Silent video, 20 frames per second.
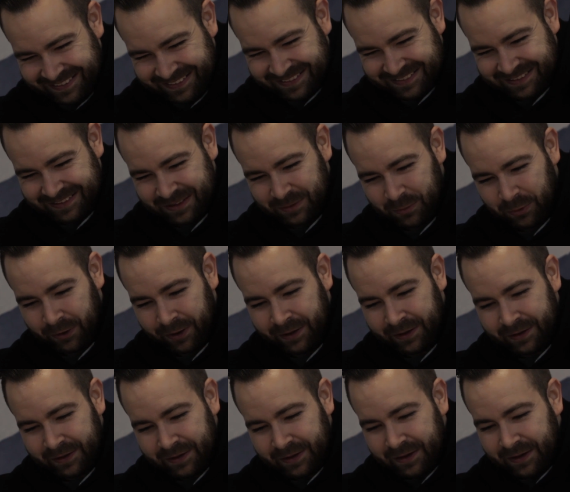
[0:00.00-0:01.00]
He's a good boy,
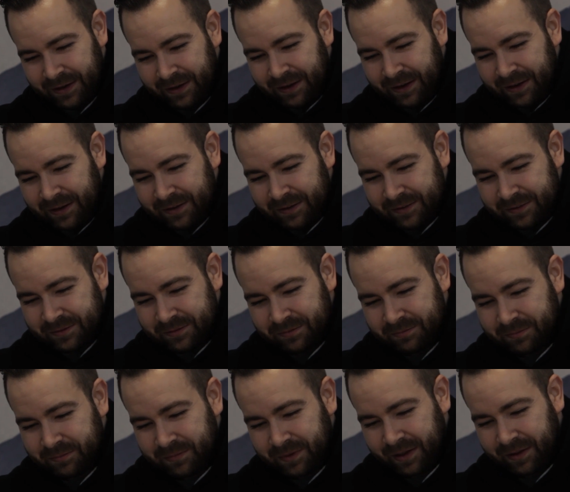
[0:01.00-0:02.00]

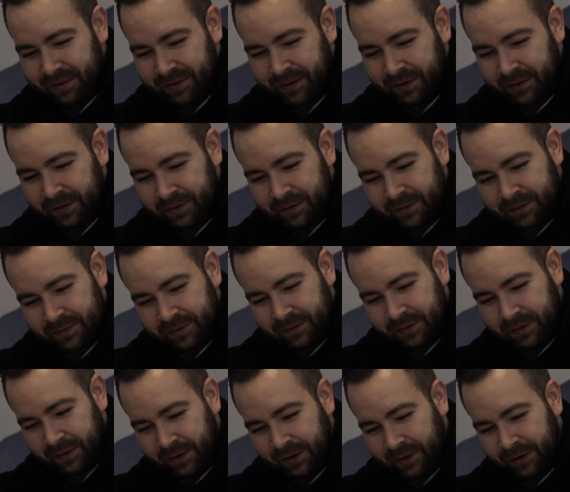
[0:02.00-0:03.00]
I think.
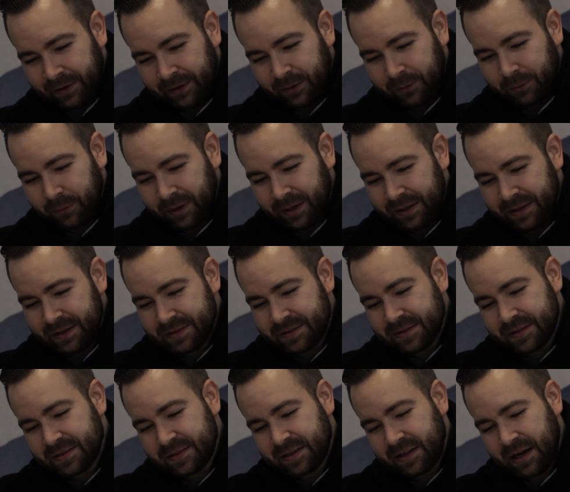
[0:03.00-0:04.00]
What is
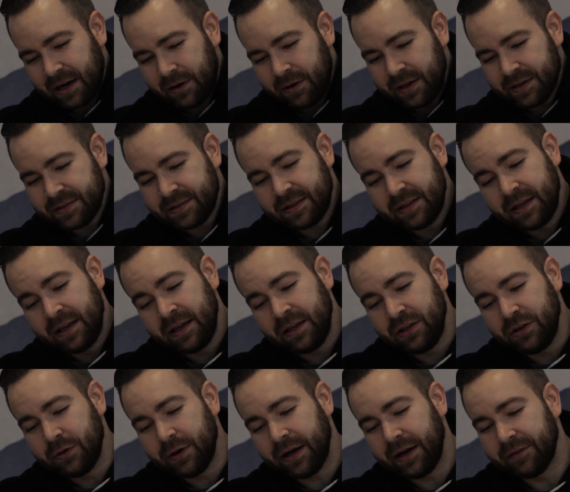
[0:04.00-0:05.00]
the scariest thing
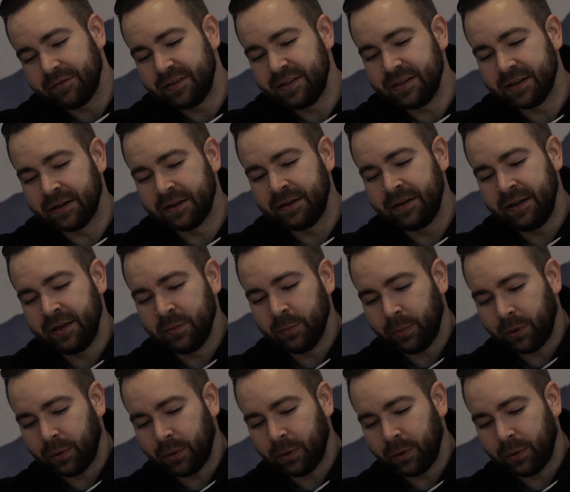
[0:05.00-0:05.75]
you have done in